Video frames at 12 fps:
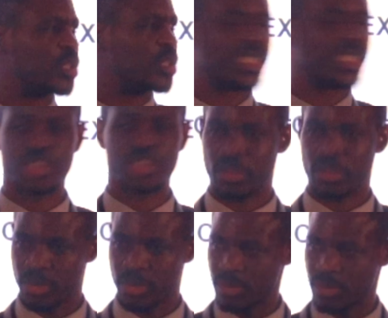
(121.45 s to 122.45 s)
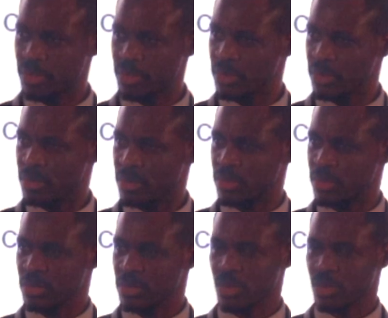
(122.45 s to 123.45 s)
leadership.
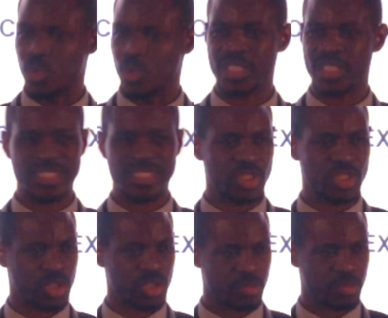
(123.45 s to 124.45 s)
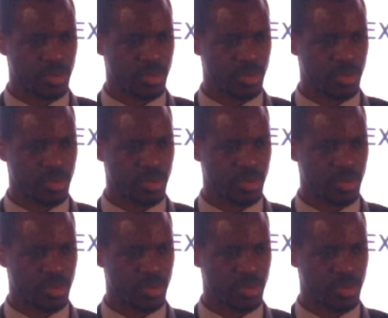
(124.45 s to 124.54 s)
What is leadership?